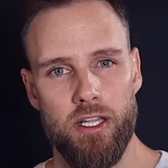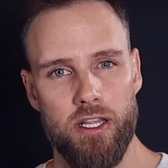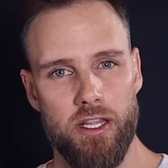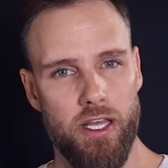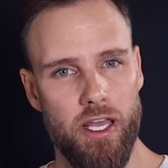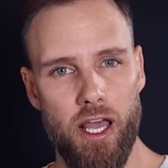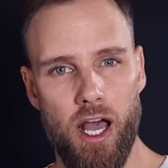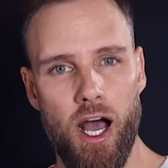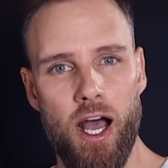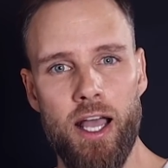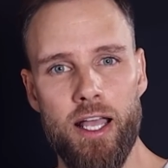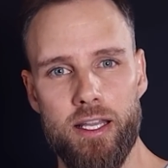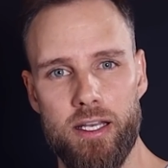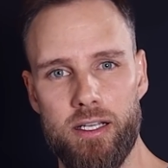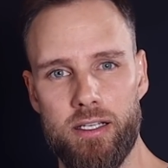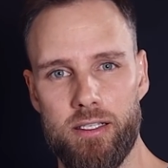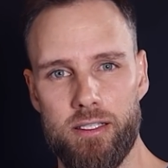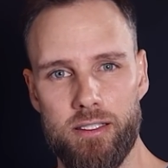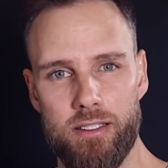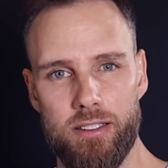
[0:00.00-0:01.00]
They
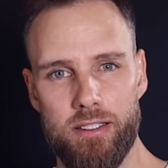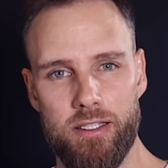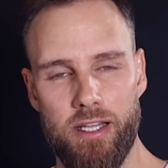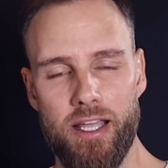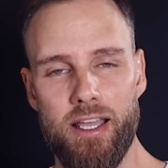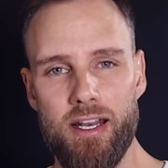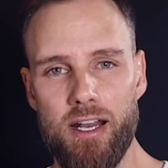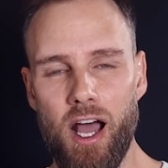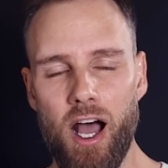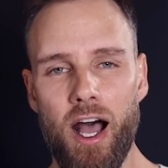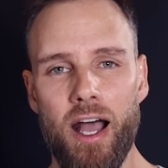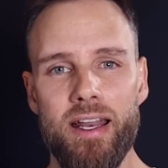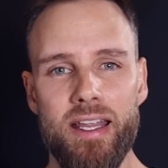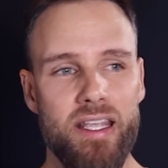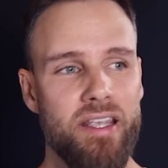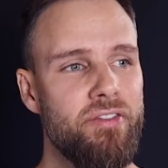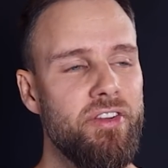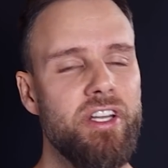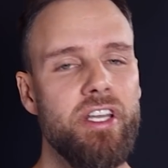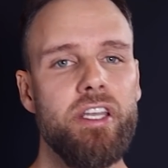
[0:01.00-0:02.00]
hide. They can hide
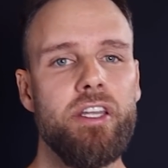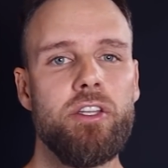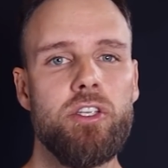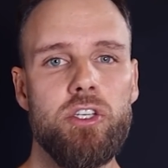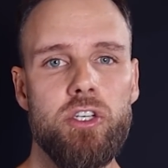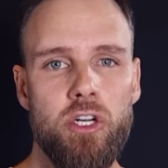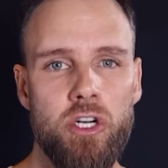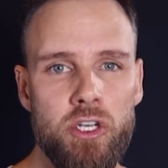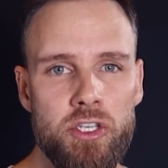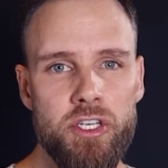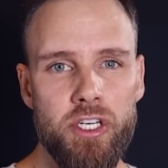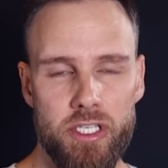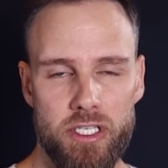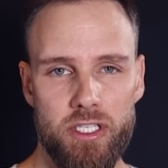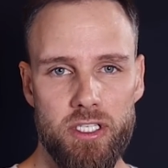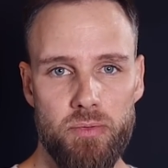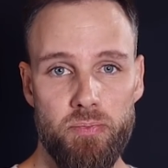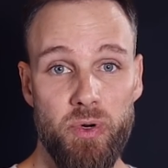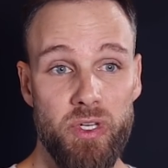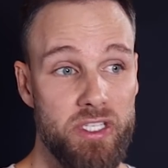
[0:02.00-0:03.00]
even in
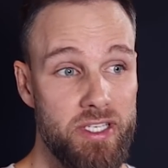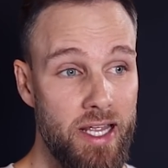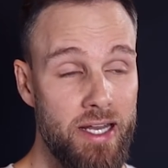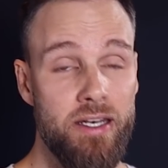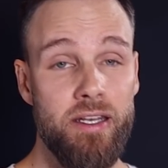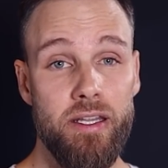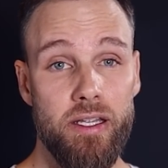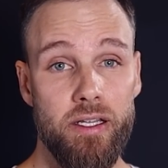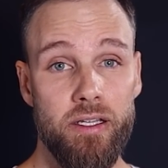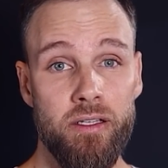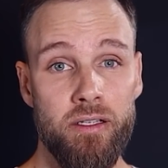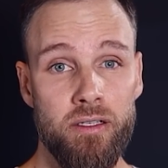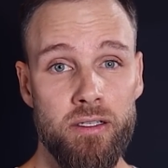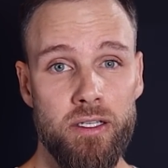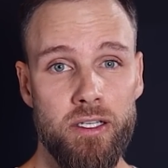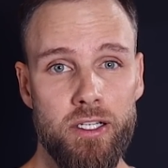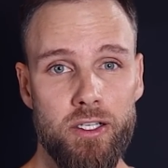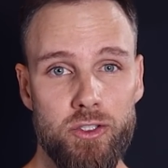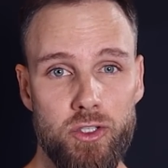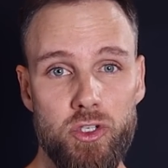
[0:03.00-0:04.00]
churches, pretending
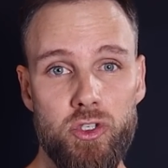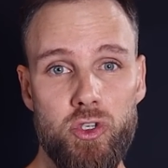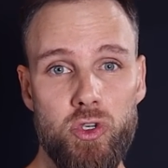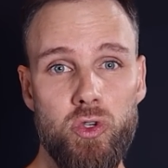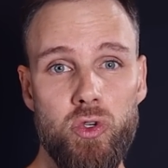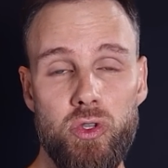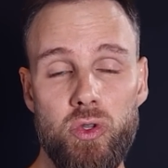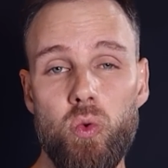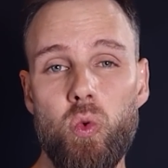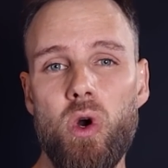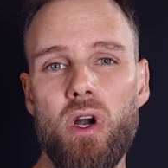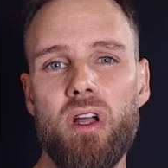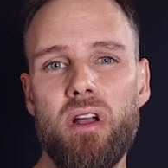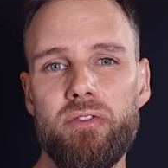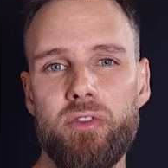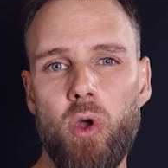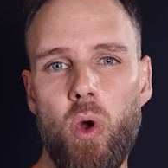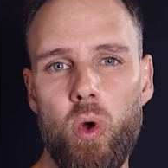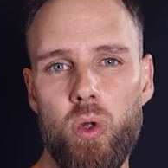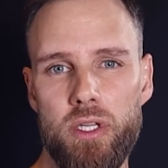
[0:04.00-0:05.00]
to do the work
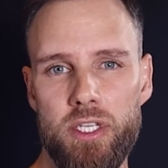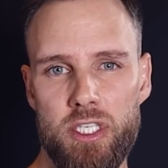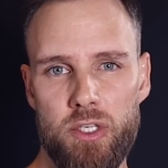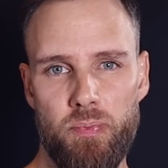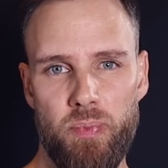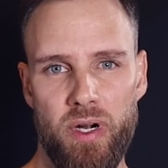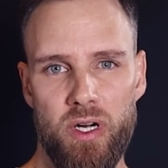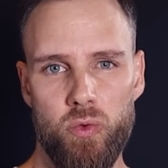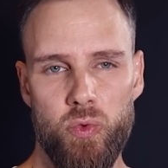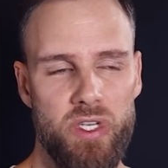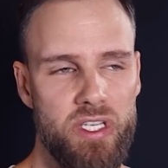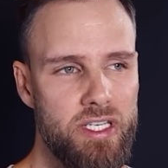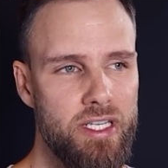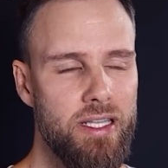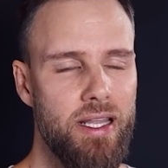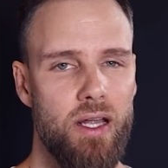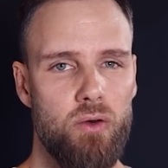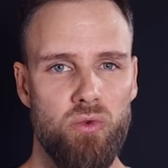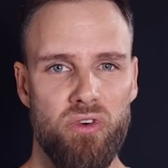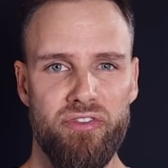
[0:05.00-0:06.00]
of the Holy Spirit. We
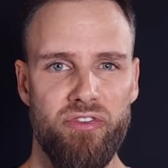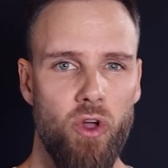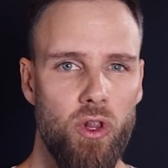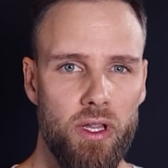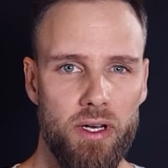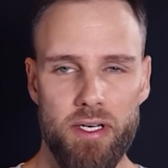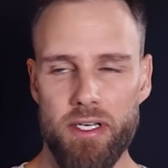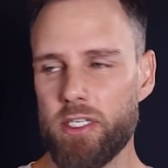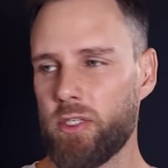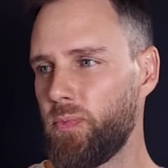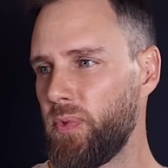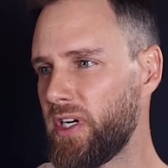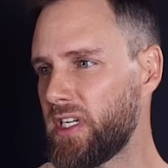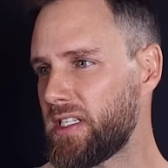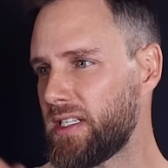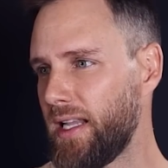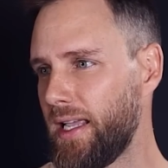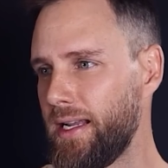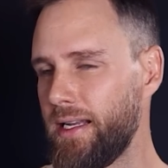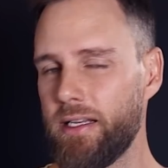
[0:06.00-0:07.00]
see that we're following in the Spirit,
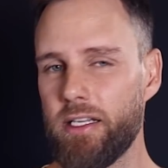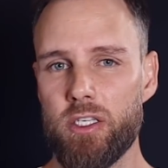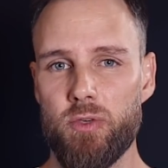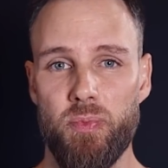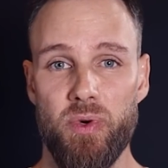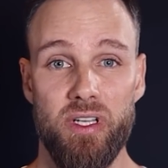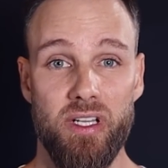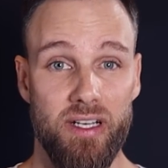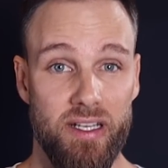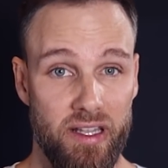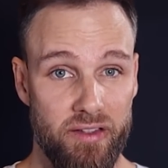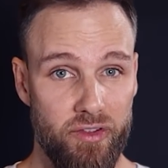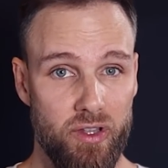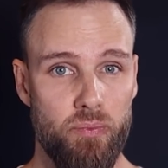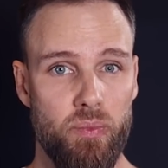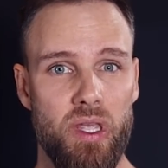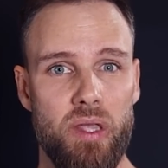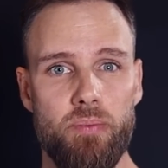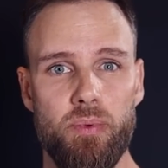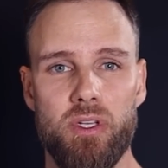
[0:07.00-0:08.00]
slaying in the Spirit, and giving
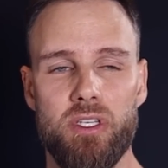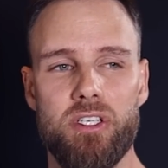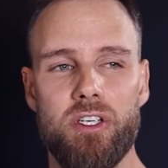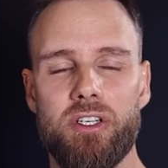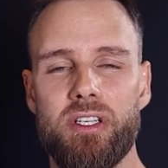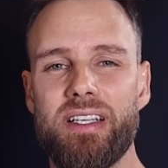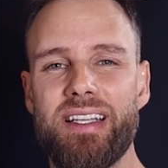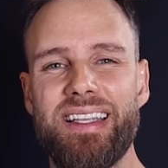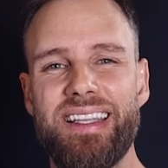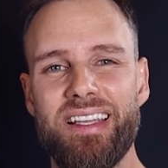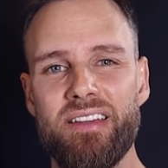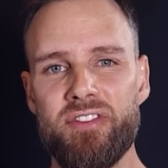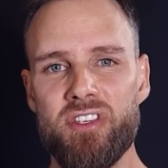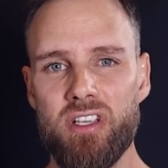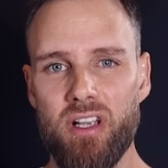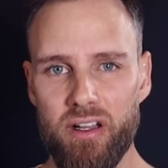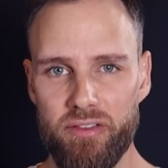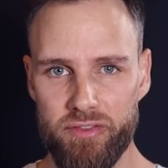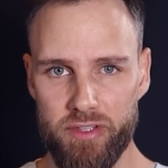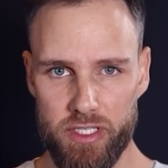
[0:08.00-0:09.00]
people certain gifts
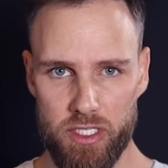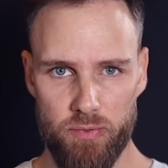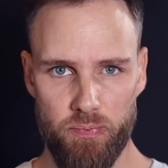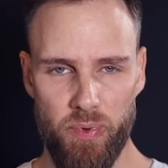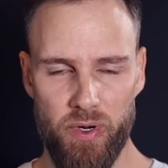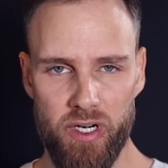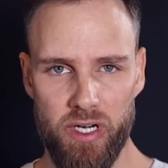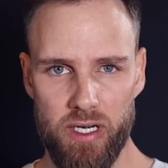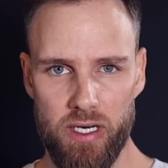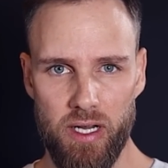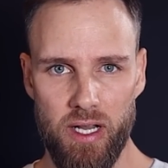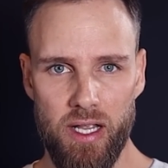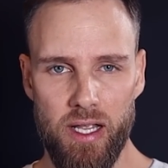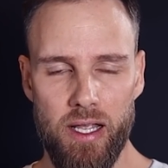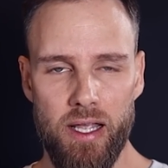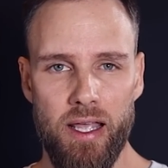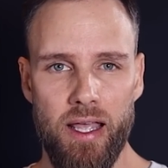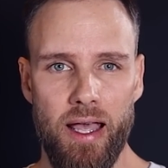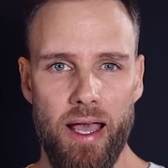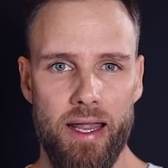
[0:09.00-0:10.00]
of the Spirit.
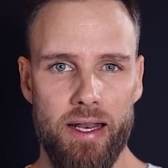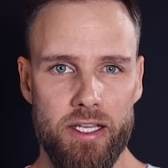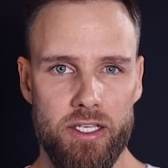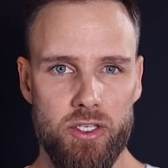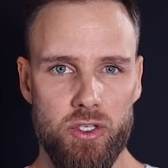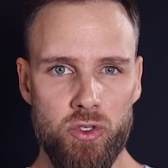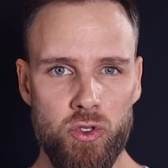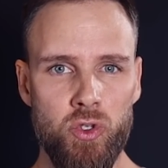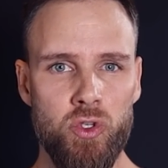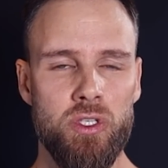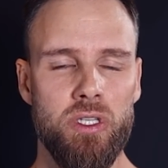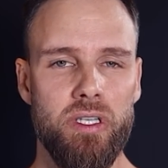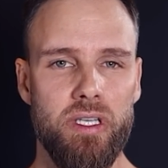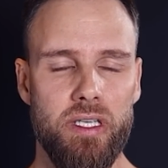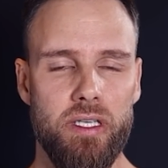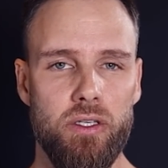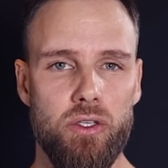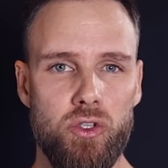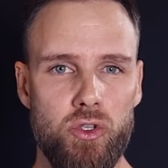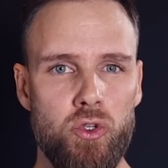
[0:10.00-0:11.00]
And it's
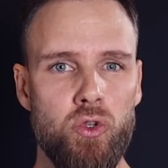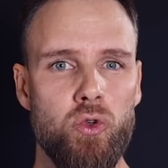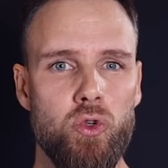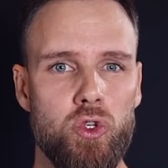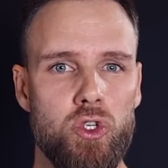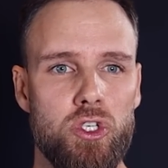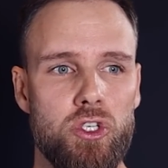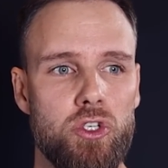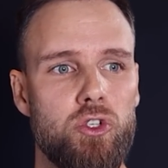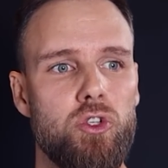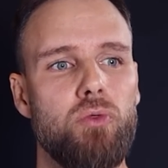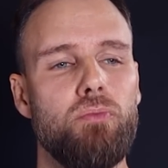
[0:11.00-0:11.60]
usually used